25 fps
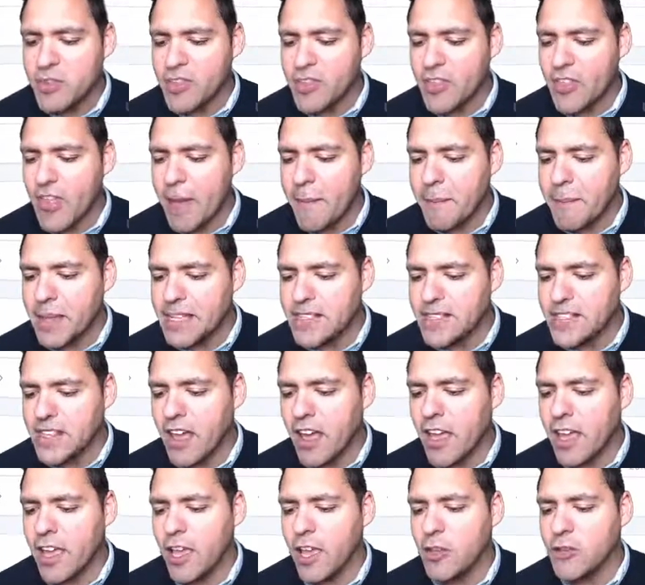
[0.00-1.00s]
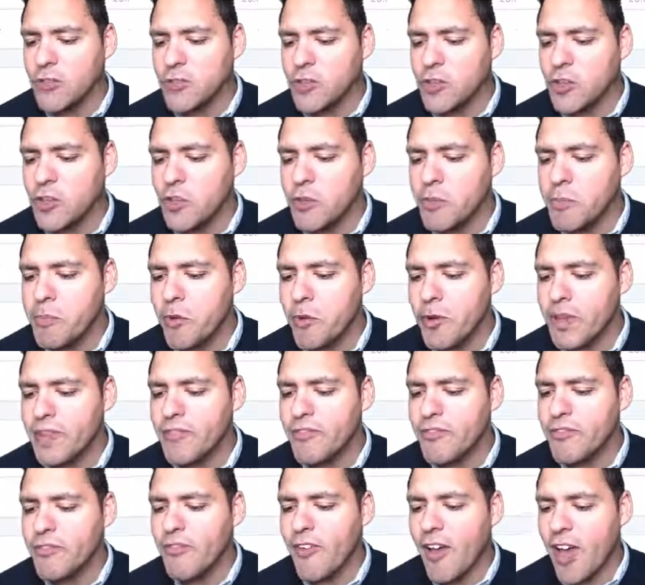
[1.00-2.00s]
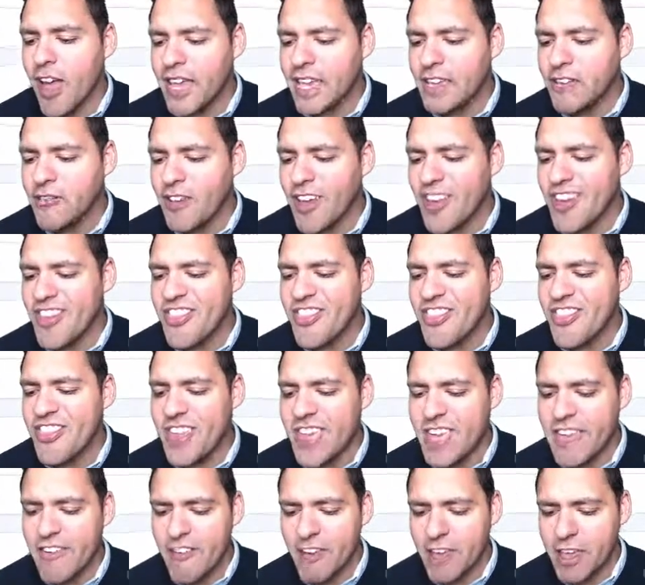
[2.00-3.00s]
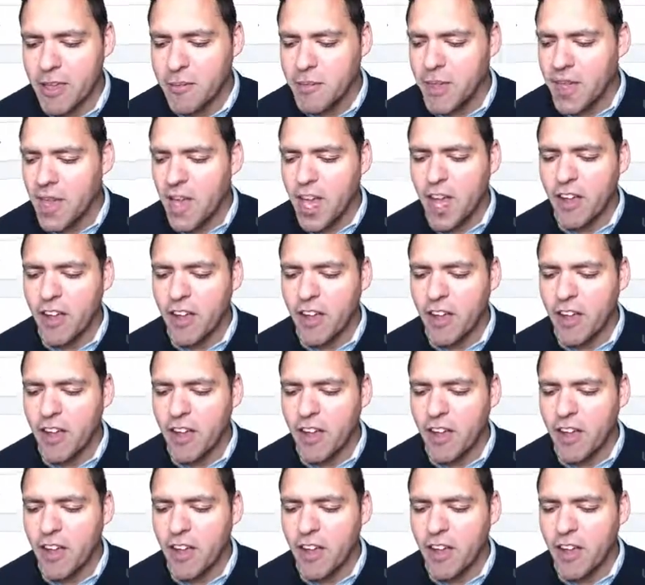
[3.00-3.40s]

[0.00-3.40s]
So that means that I own 2.5 Ethereum.